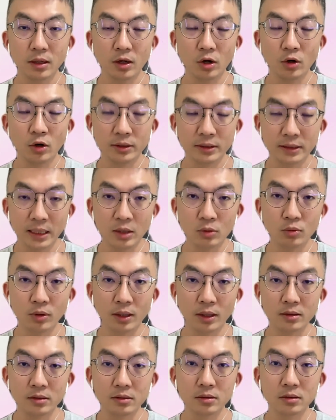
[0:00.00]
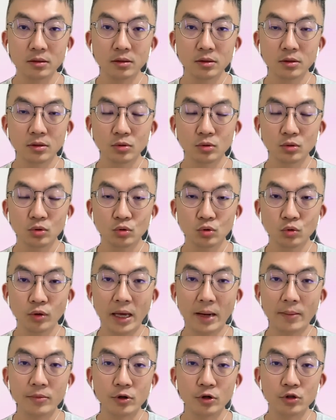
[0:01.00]
on day 1 to
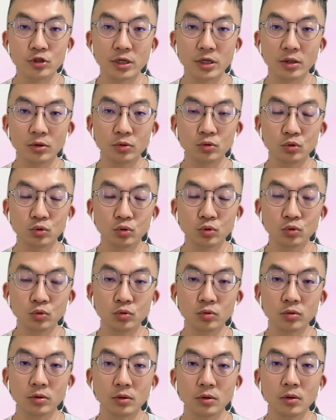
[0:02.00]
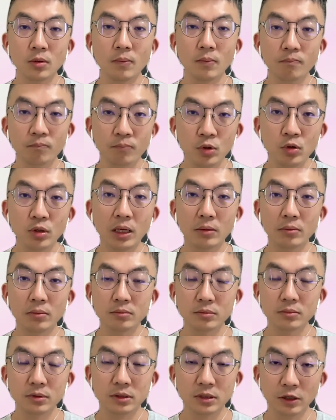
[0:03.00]
help your child to build
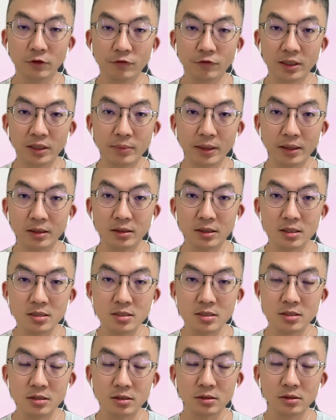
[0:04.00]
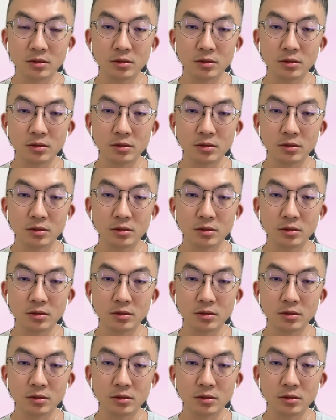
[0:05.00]
up the fundamentals,